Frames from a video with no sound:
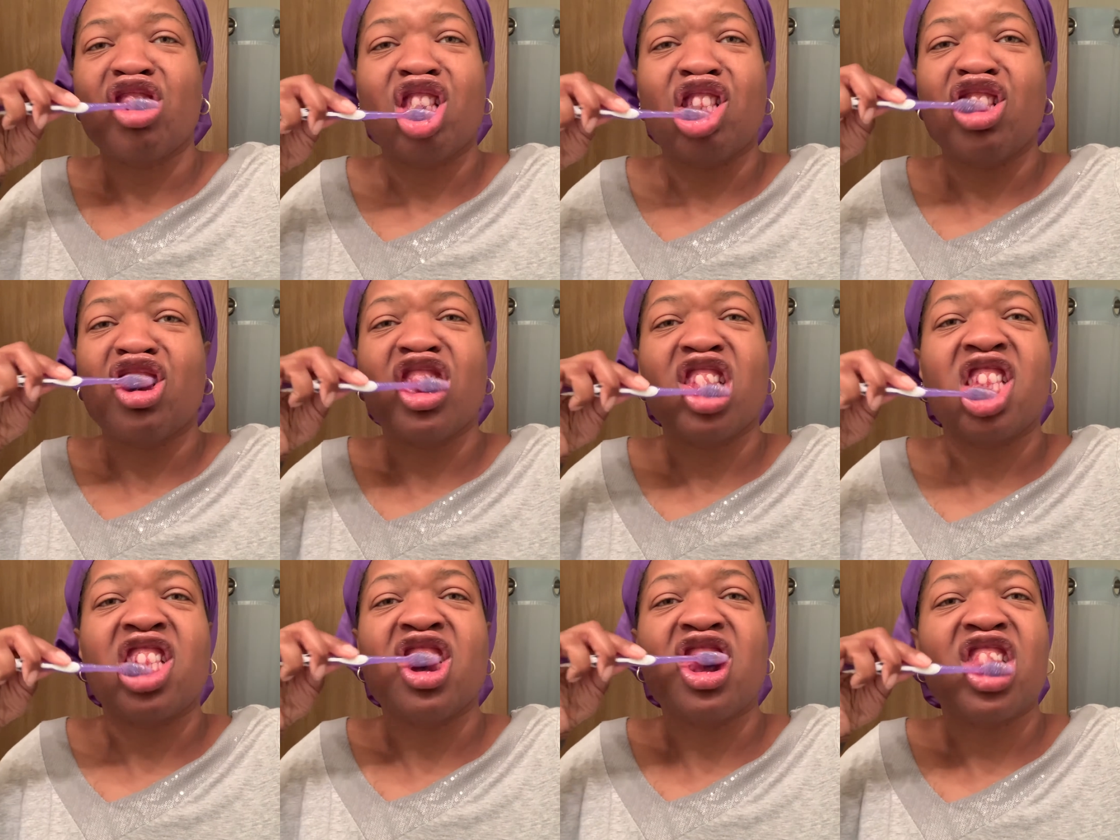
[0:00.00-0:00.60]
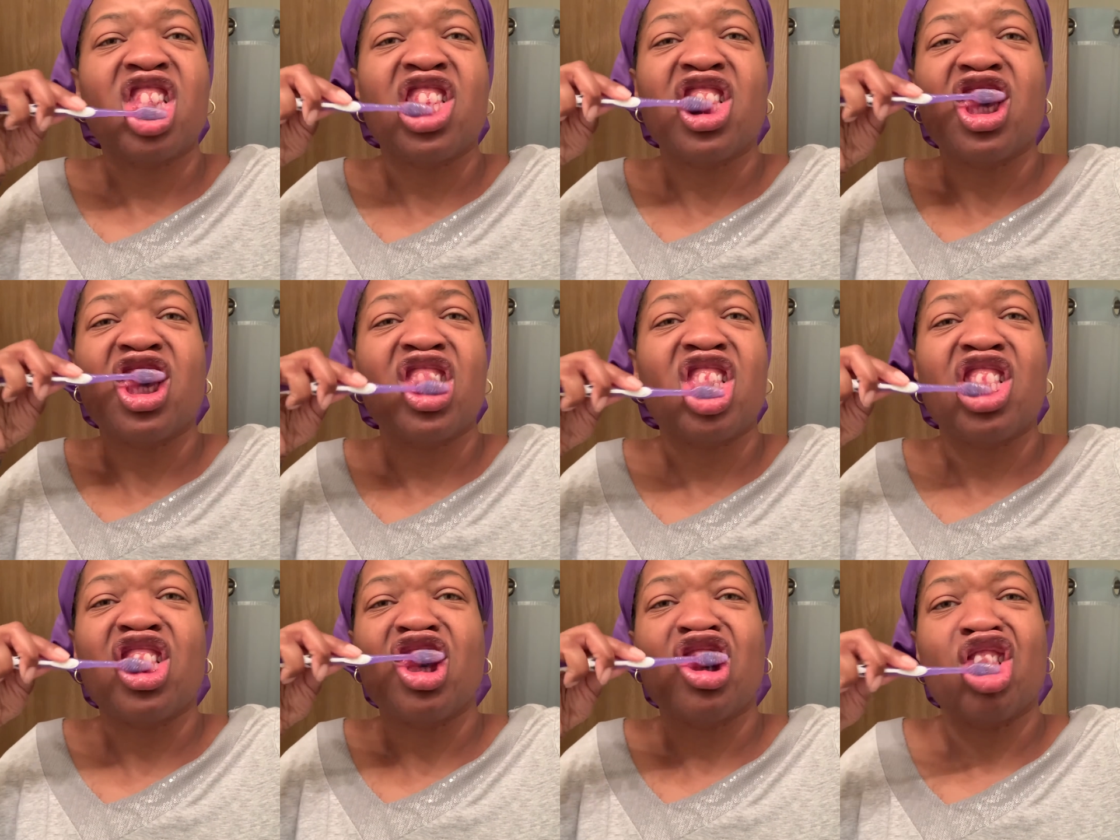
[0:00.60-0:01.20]
this was a
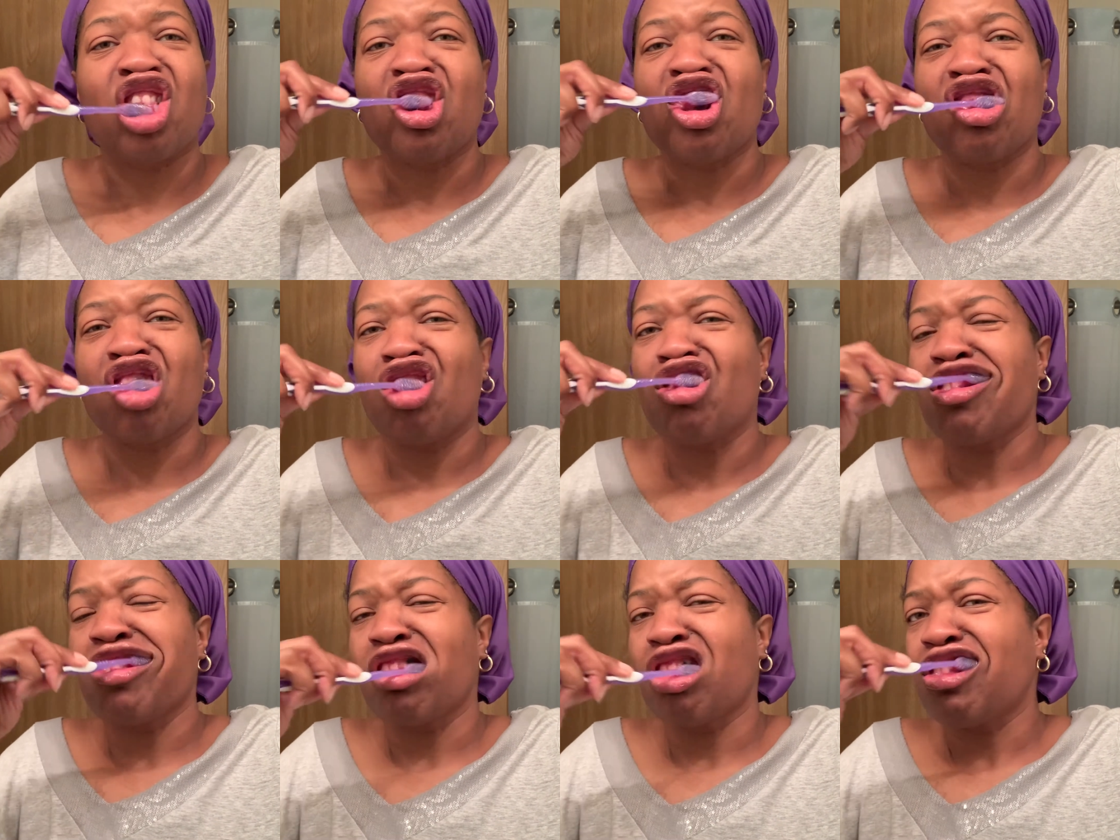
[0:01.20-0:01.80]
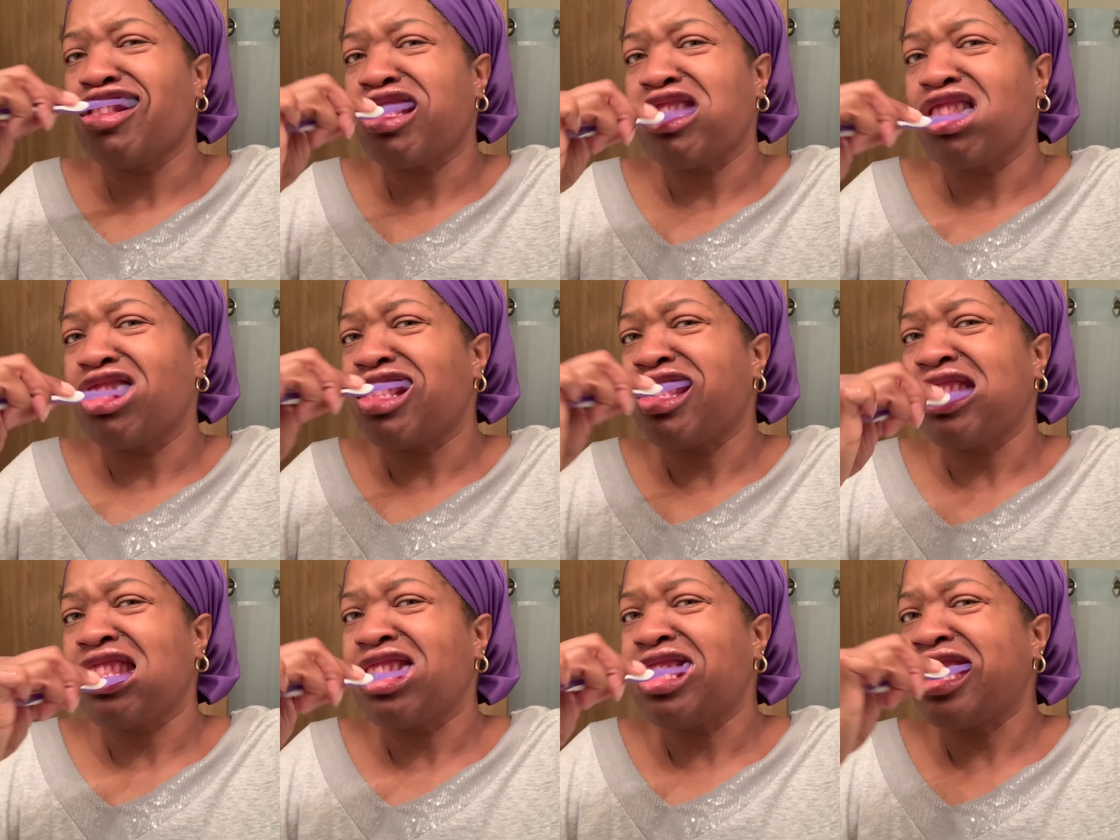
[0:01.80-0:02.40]
hack or
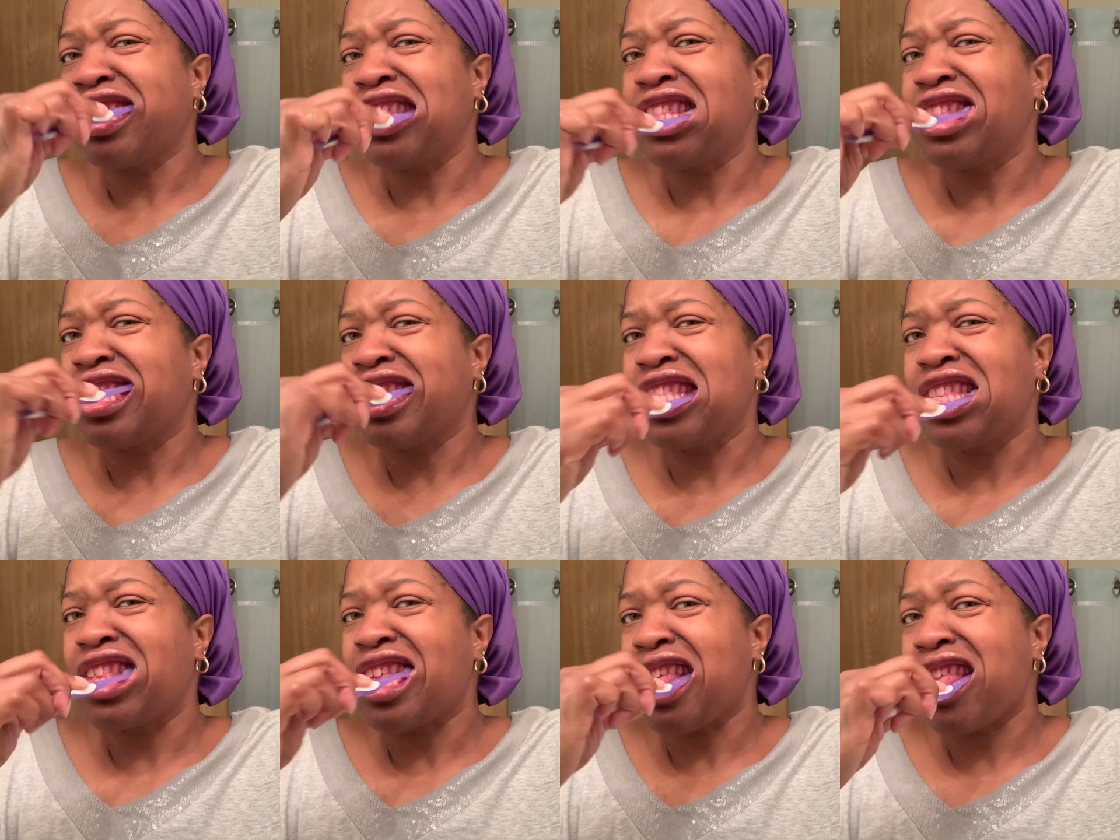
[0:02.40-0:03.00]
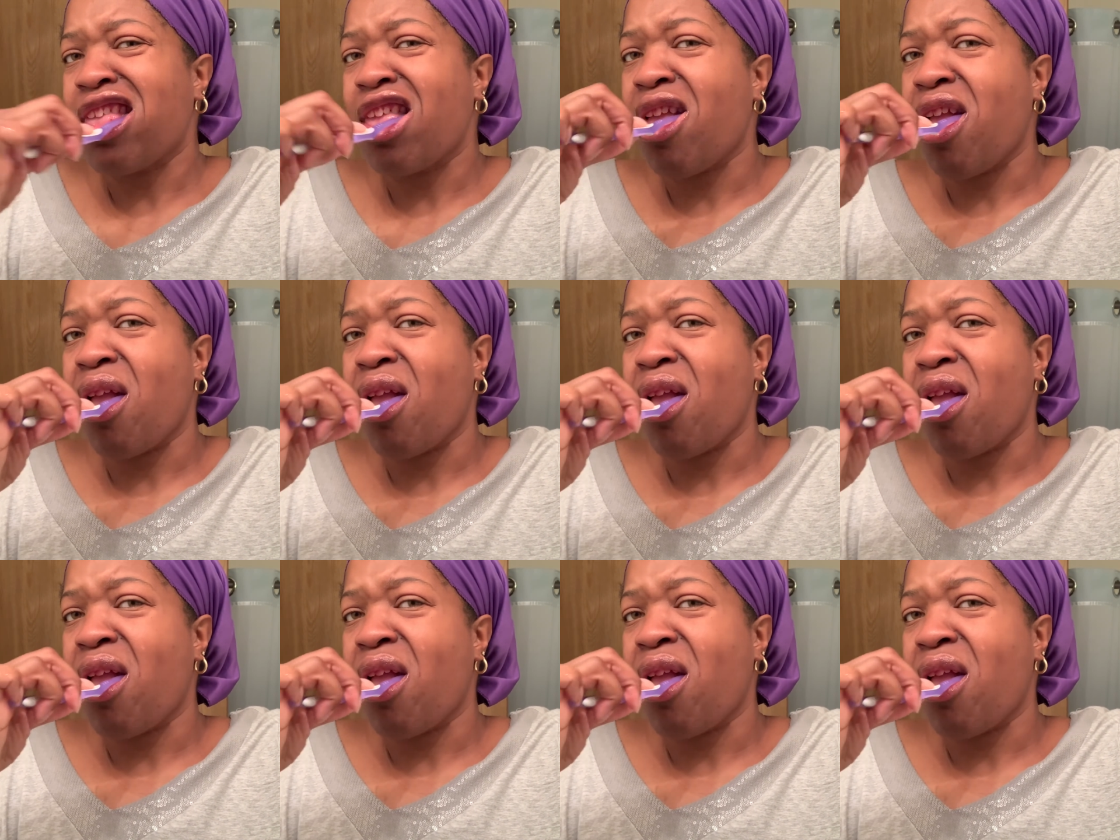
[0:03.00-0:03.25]
if it was whack.